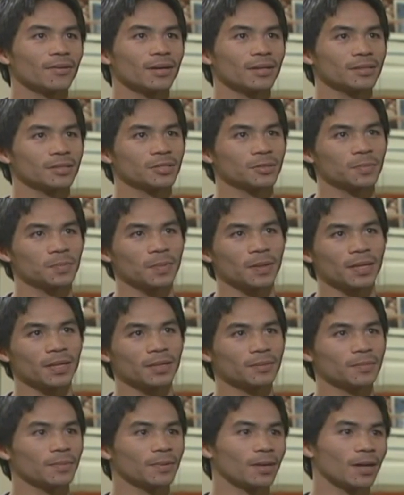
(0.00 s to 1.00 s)
cannot
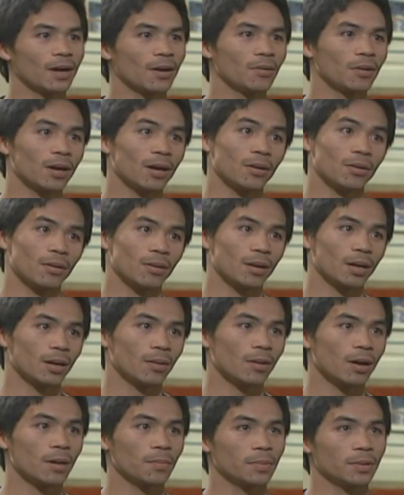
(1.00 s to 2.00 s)
explain
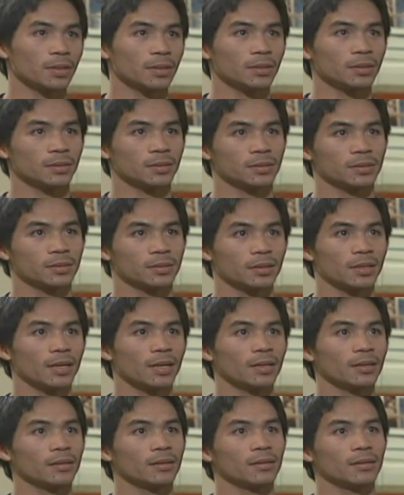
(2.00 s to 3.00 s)
how happy is
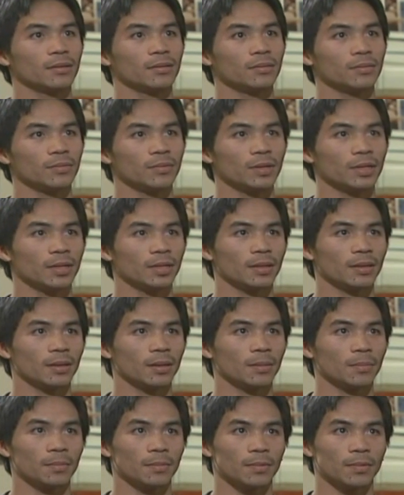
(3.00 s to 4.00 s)
that when
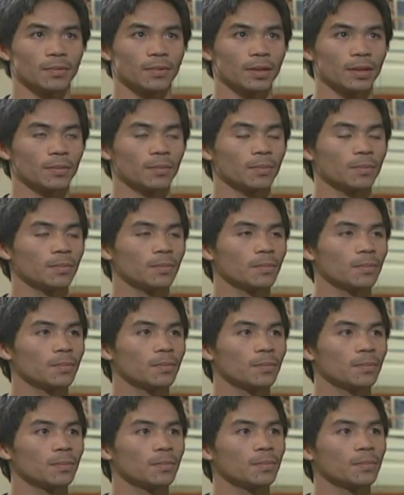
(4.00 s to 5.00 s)
I
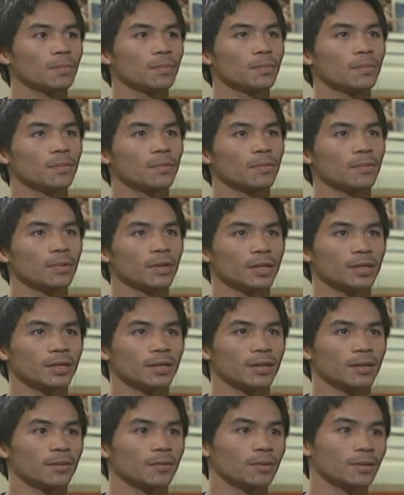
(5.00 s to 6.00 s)
win
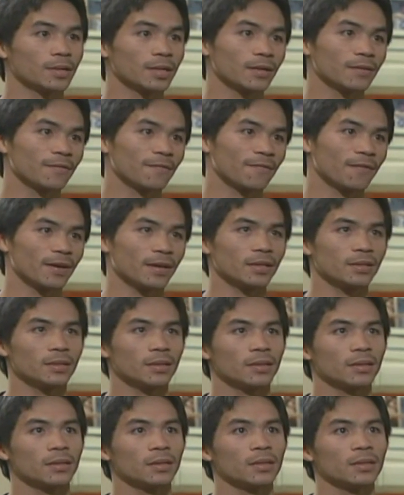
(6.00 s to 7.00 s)
the world title fight.
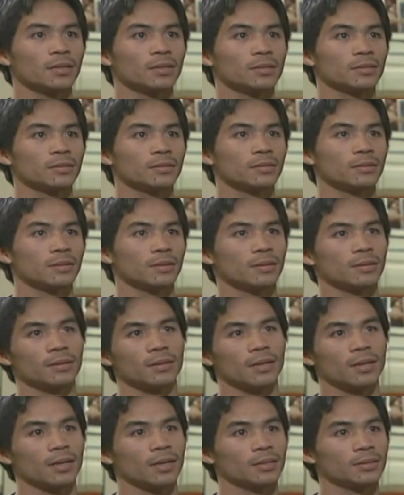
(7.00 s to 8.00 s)
So
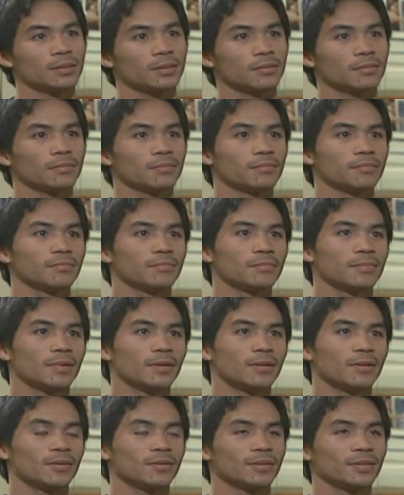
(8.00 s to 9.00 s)
I said,
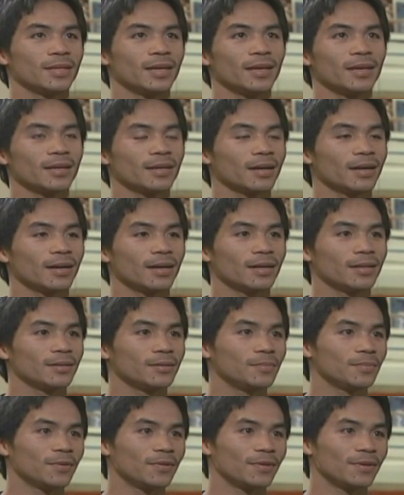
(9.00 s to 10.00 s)
thank
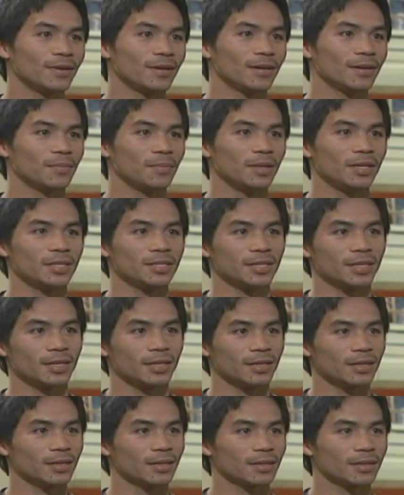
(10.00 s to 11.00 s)
God for the
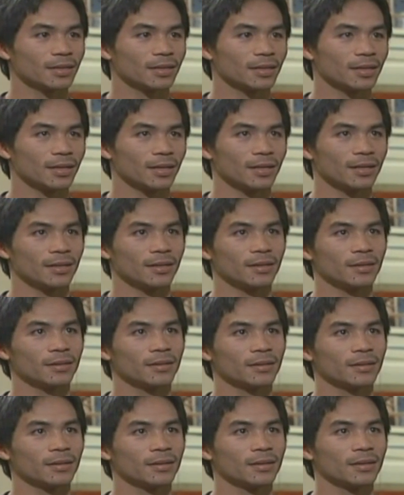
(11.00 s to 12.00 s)
blessing, and
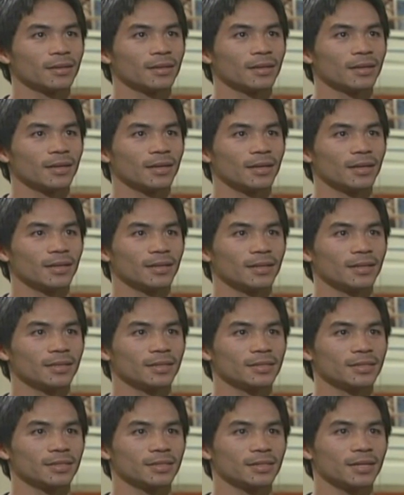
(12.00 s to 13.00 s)

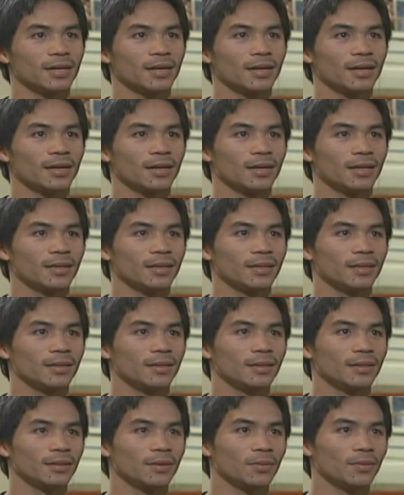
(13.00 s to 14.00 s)
this is
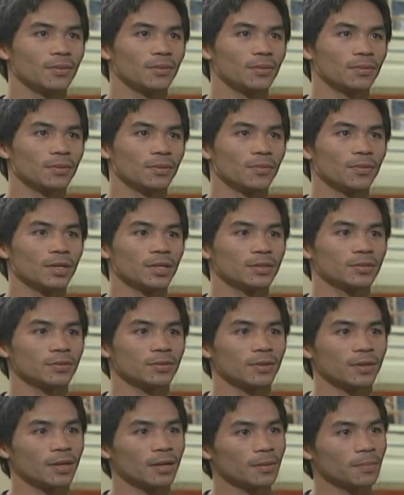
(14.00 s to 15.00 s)
the way
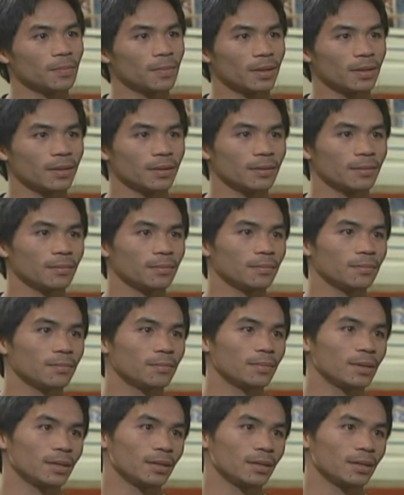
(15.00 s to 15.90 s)
to help my